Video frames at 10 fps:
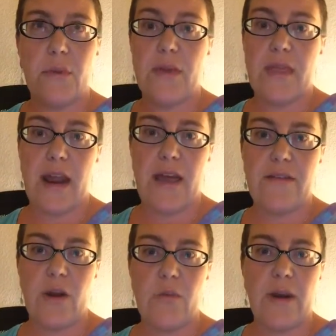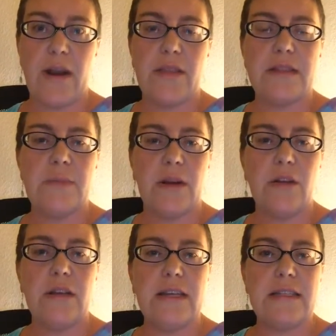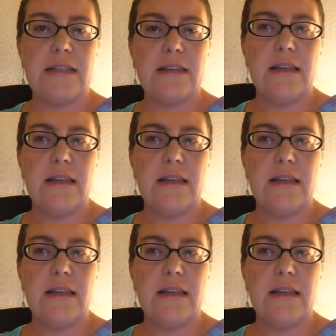one that I have at home right now that's middle, he's